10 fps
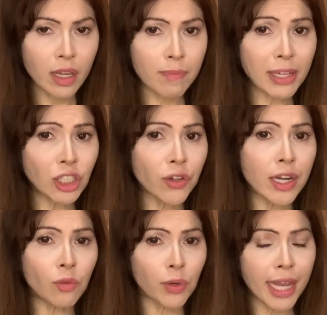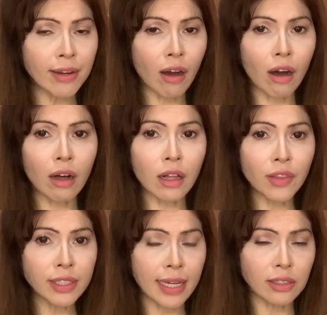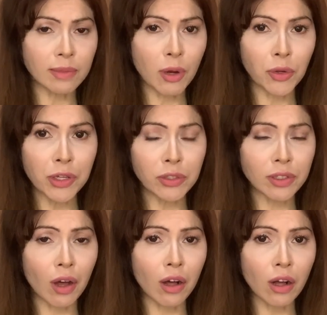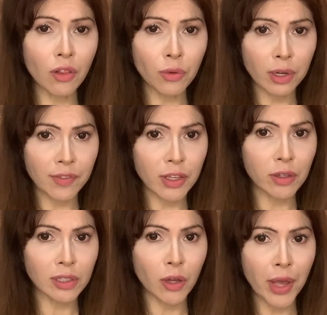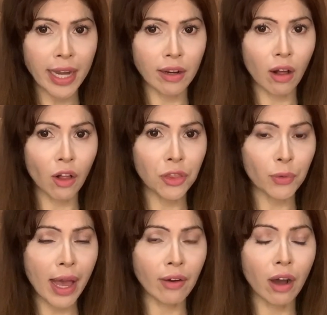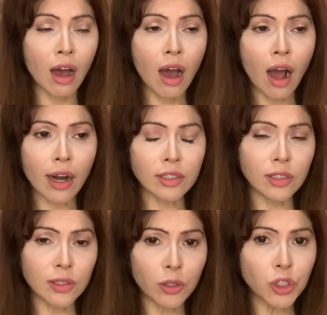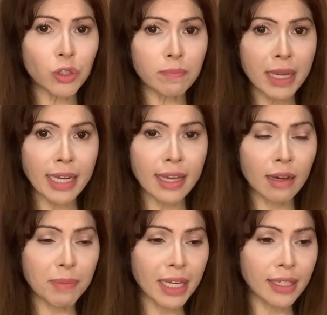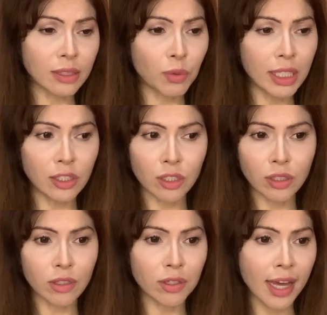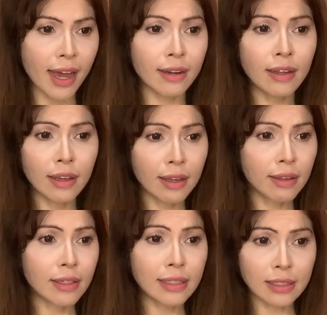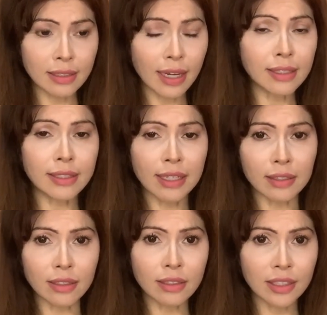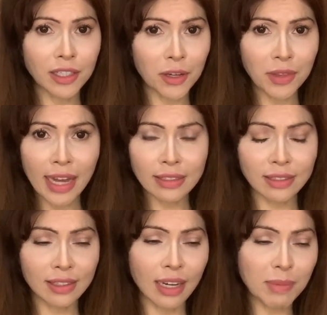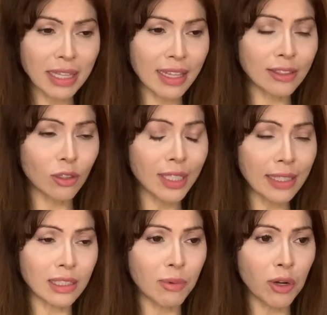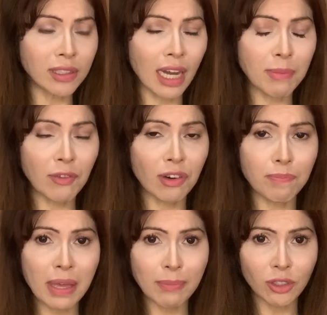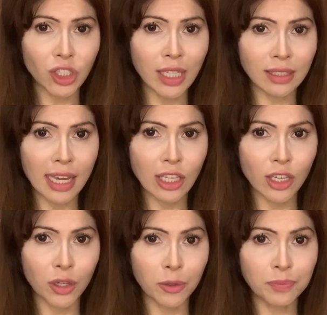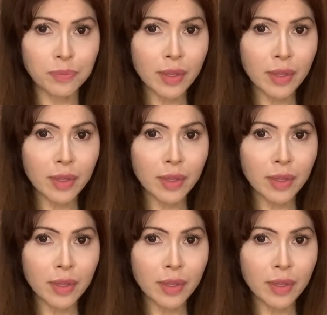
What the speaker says: Be sure and read all the testimonials, all the reviews located all throughout our social media, because once you do that, it's a done deal. These are testimonies coming from people just like you.